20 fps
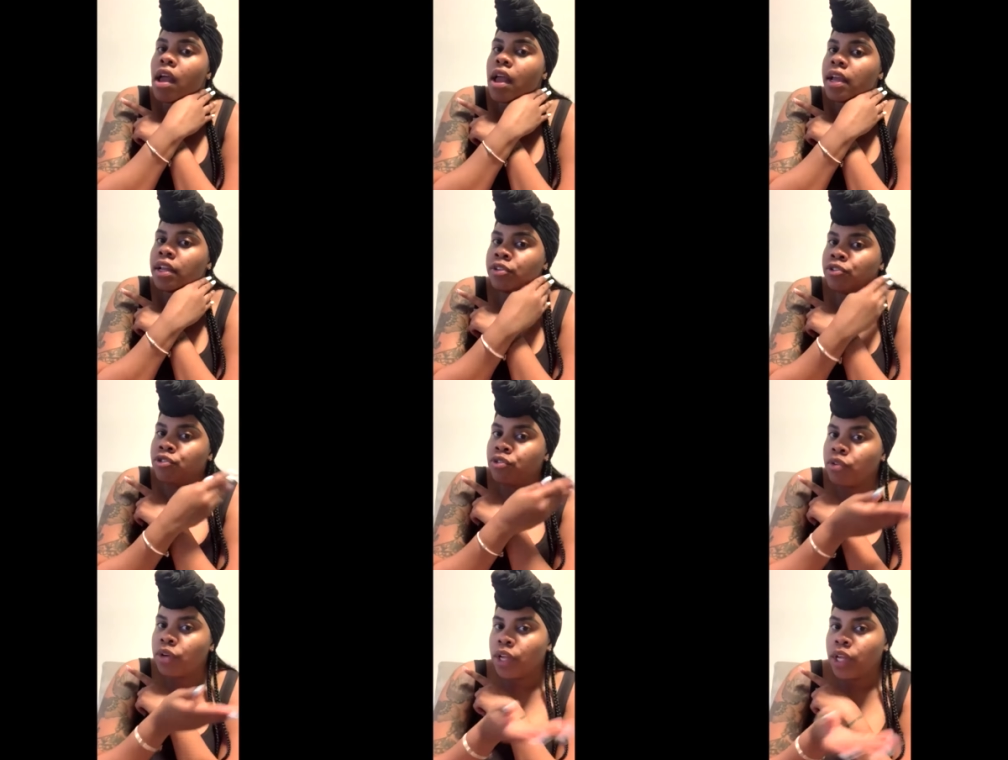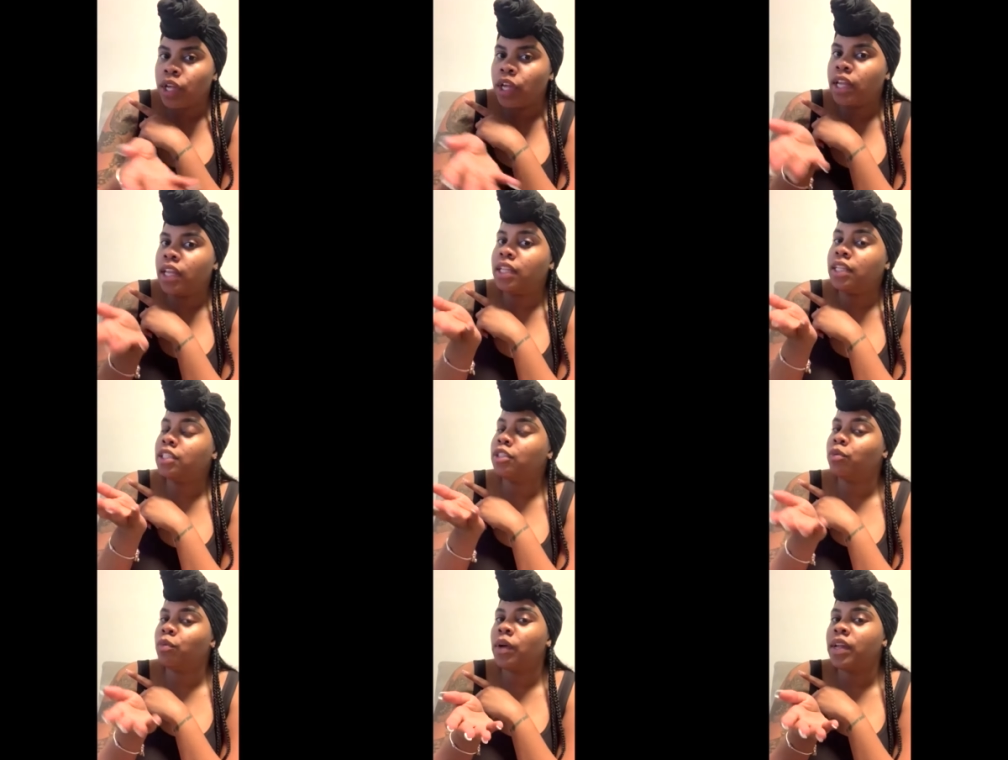enjoy at
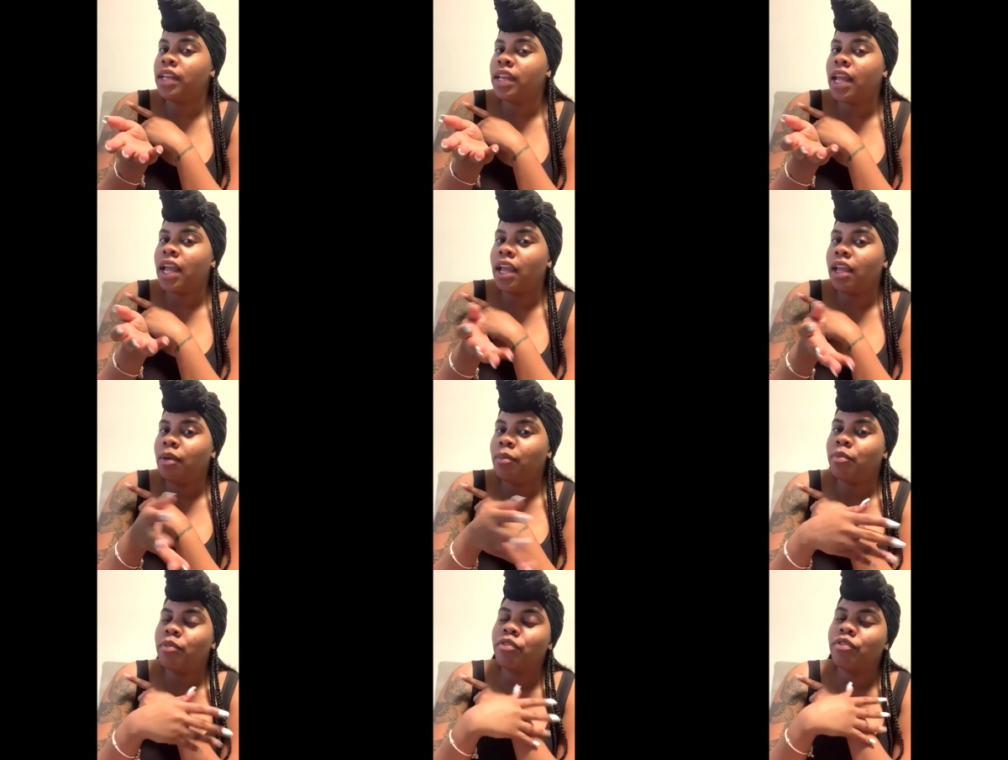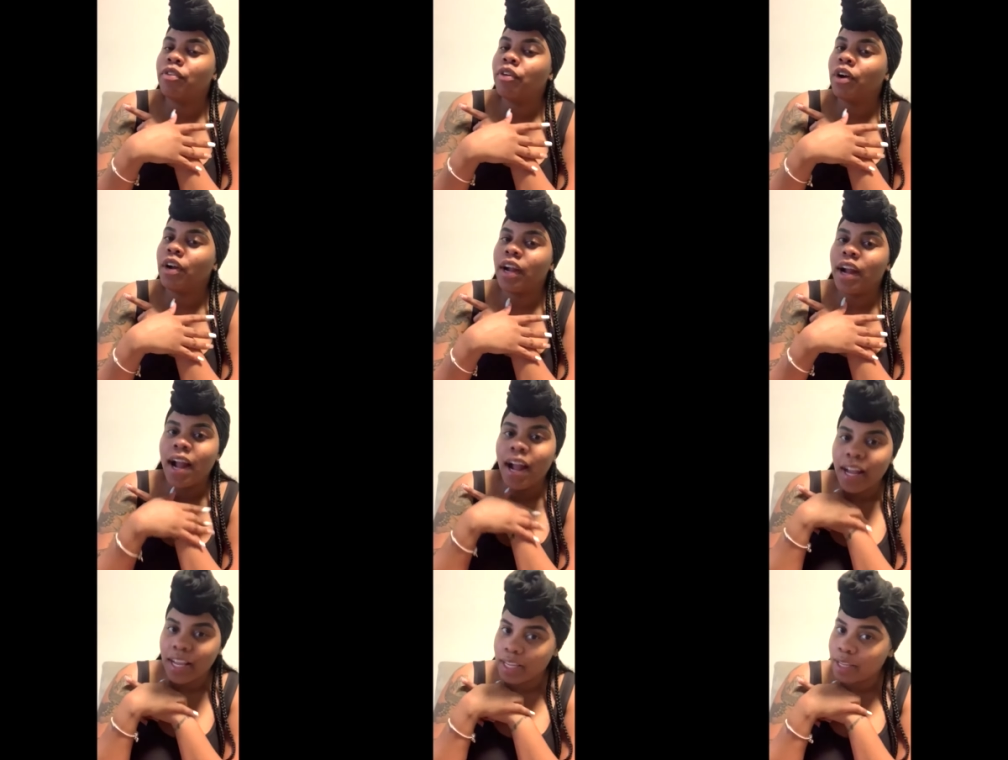least one day before
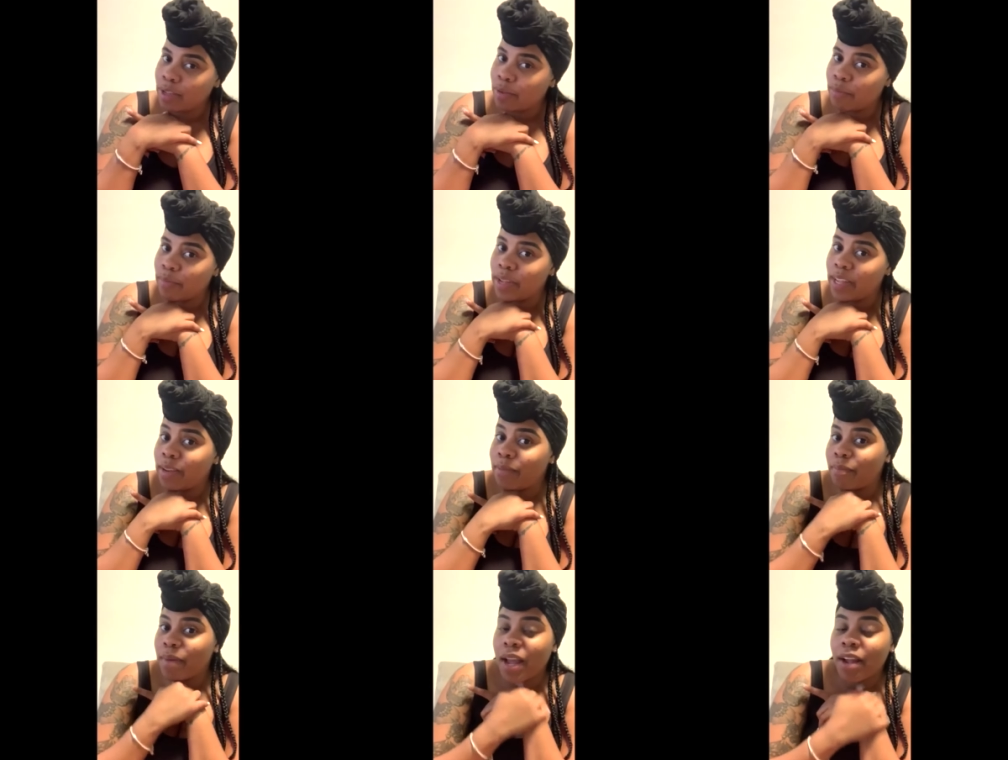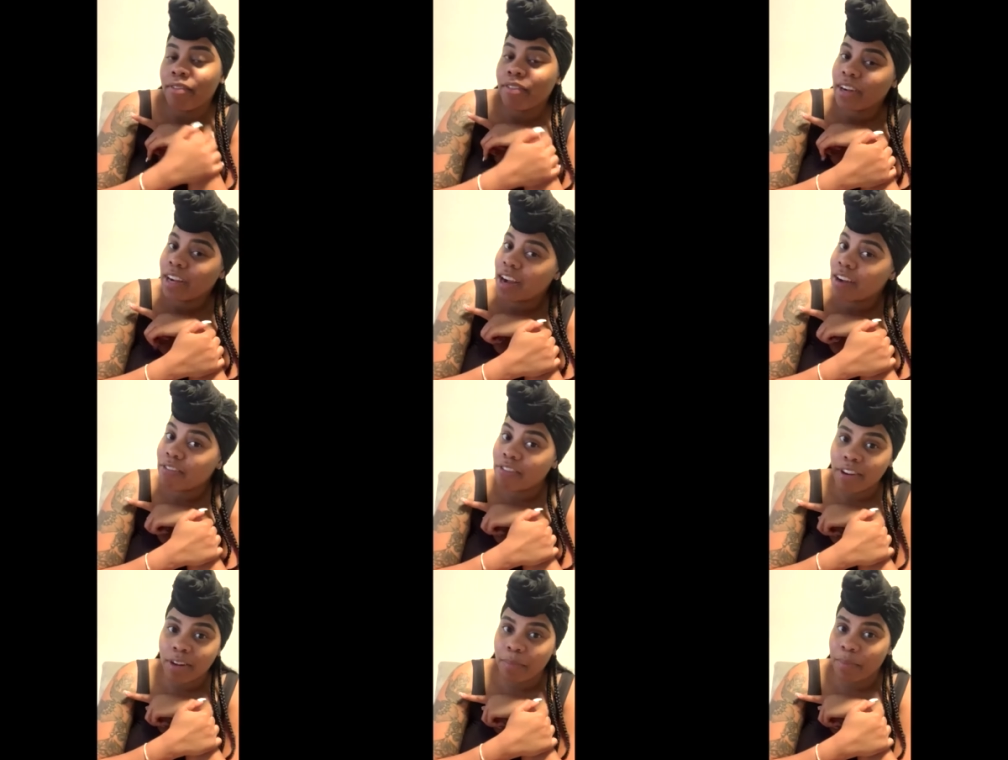I am in my
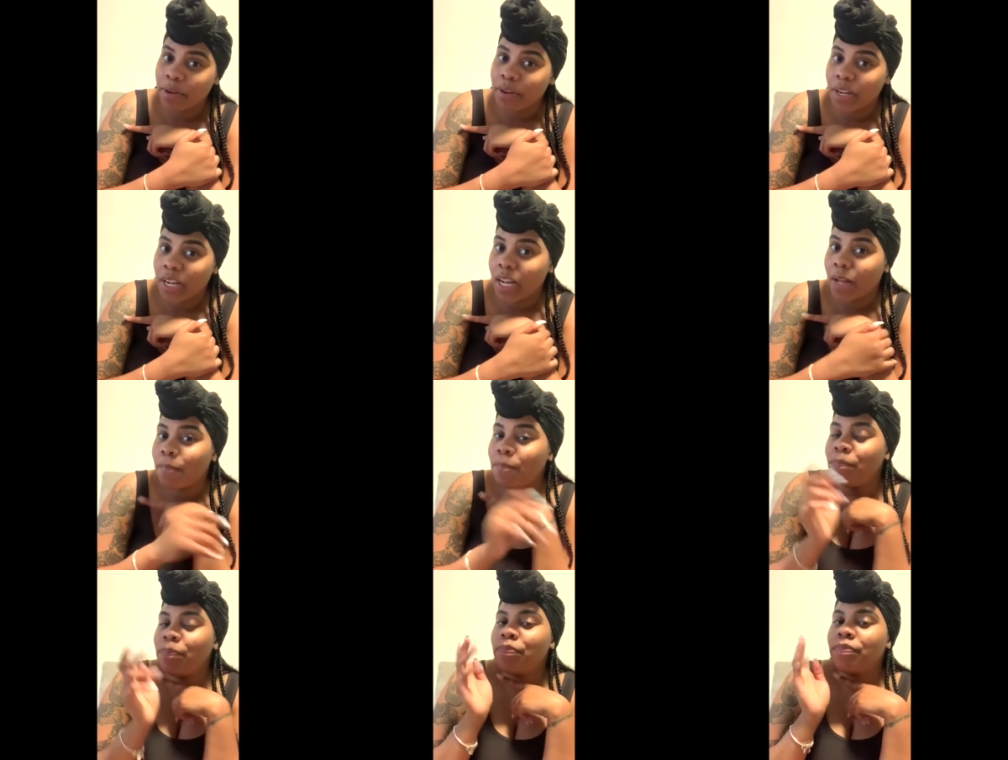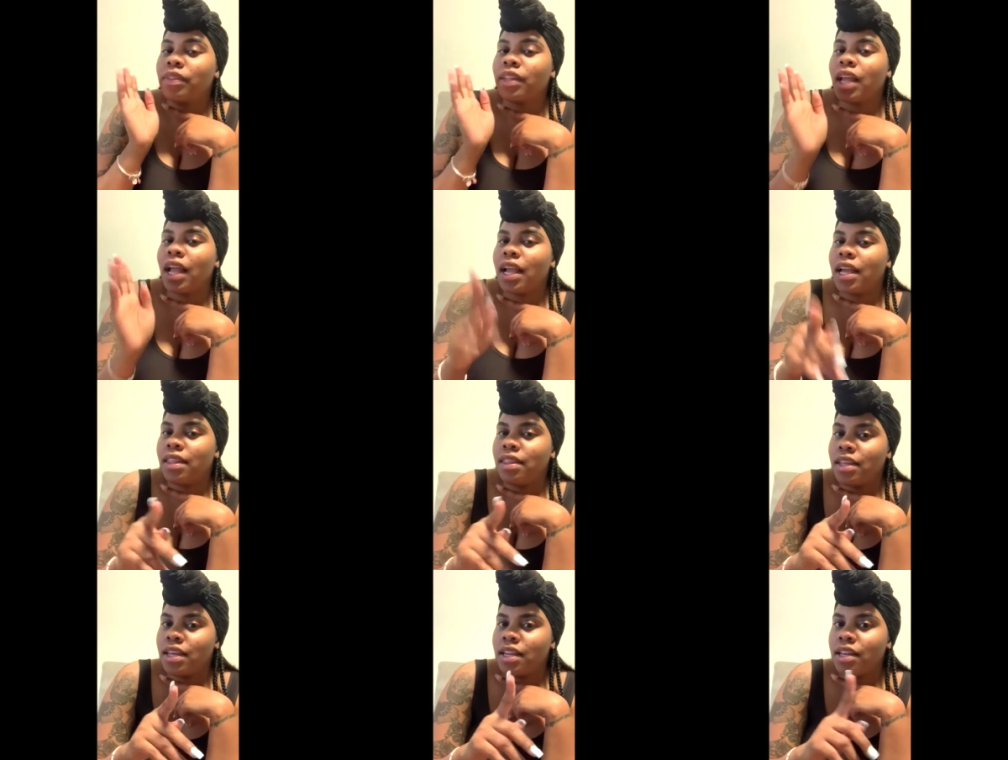recovery period.
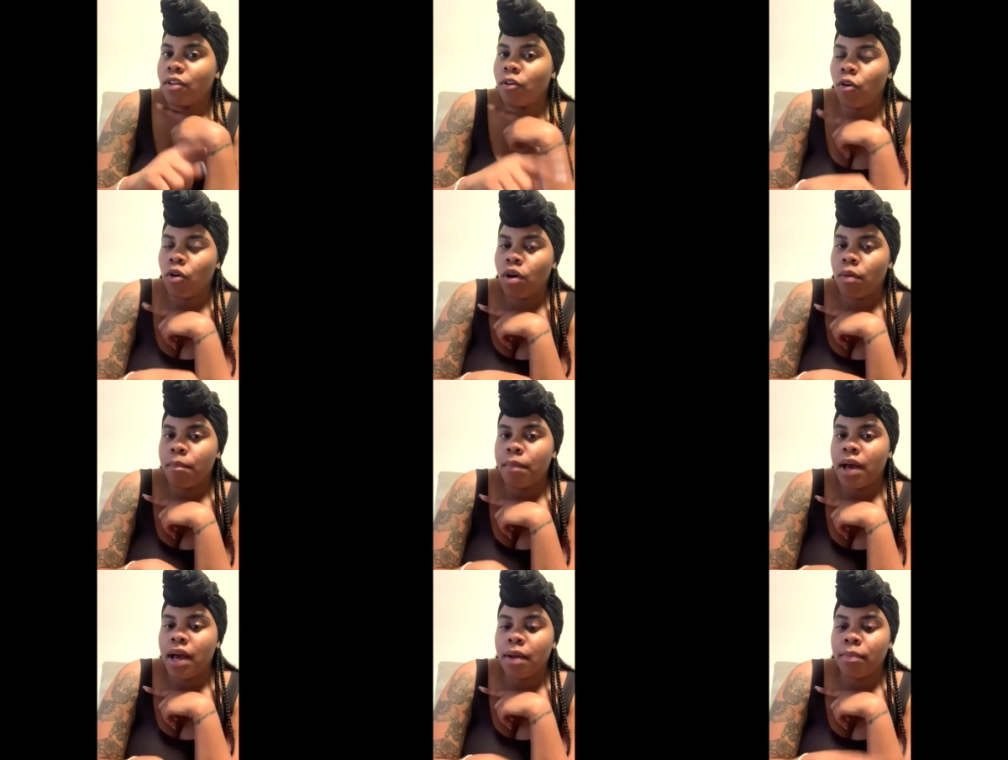And then on my